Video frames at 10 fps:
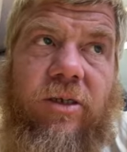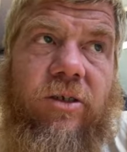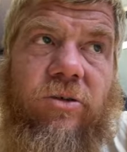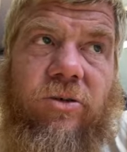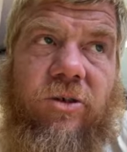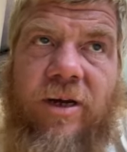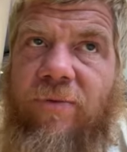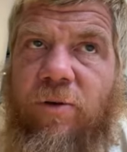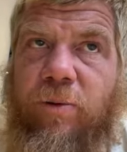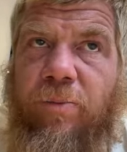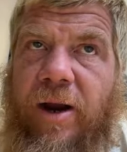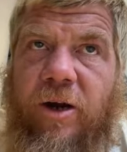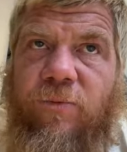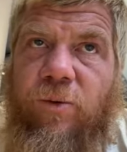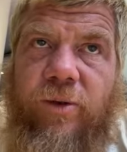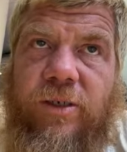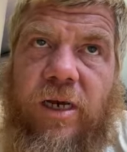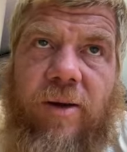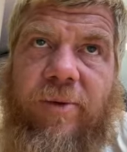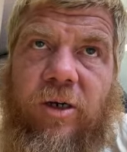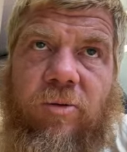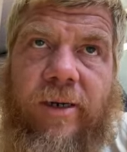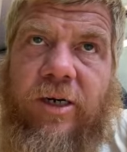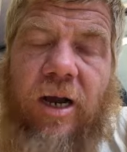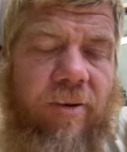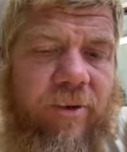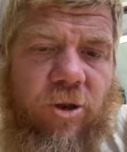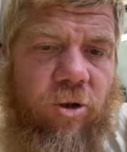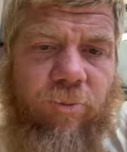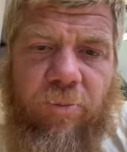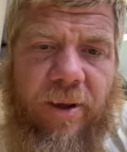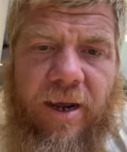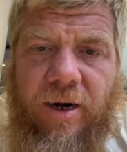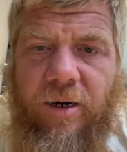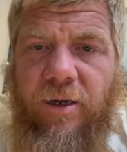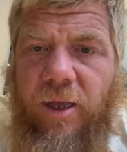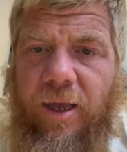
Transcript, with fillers: you know, you're never prepared for what's coming no matter how much you prepare,